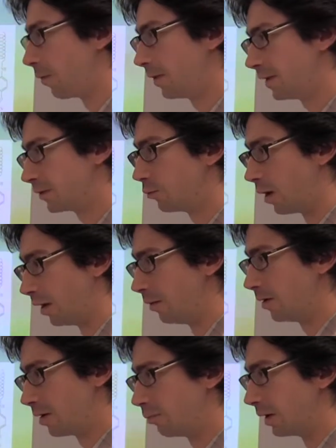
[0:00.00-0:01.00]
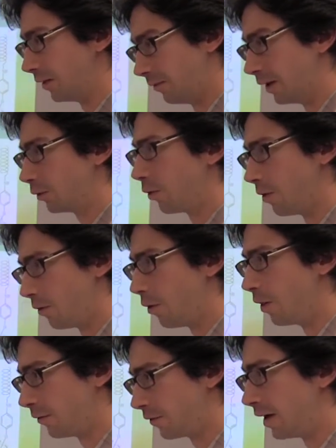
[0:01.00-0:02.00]
on this one, but in fact
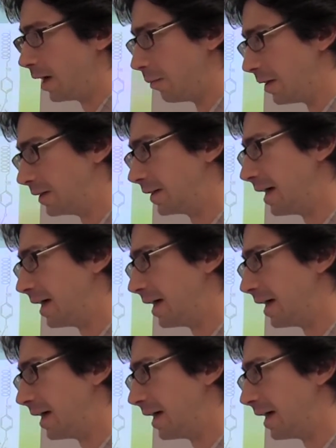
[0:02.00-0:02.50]
on the fragment,